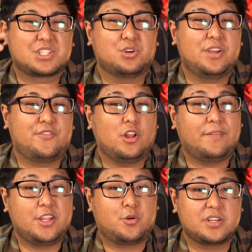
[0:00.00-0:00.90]
So if you
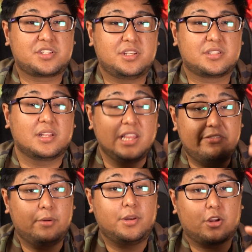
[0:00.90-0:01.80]
all have any questions,
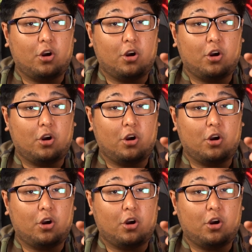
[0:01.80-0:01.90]
leave them in the